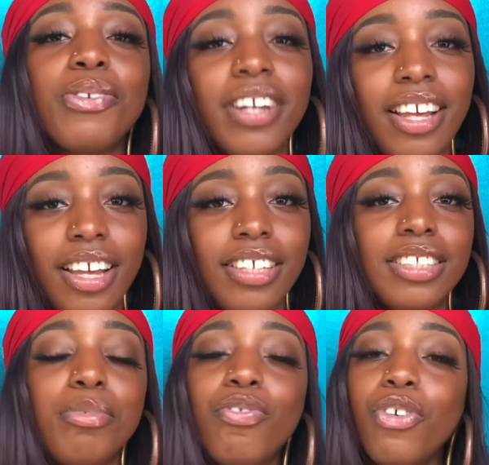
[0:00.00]
one
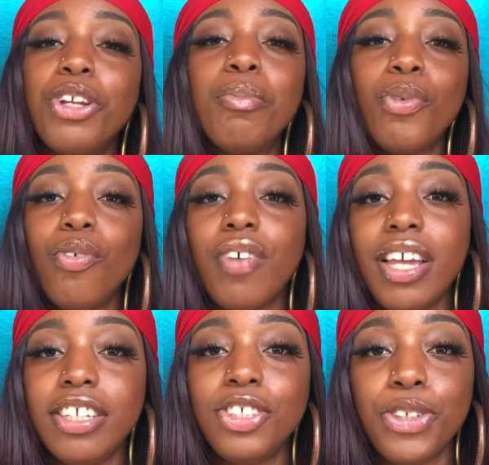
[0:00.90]
is before you move
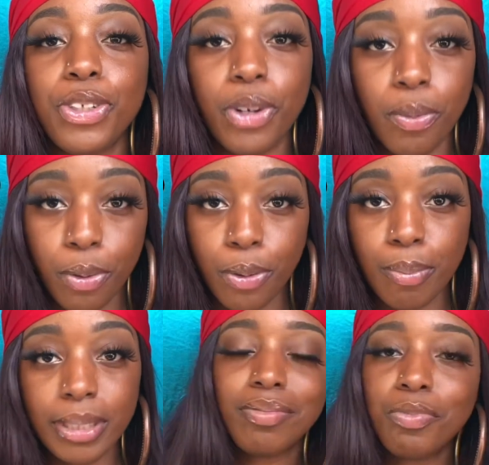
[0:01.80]
into your dorm rooms,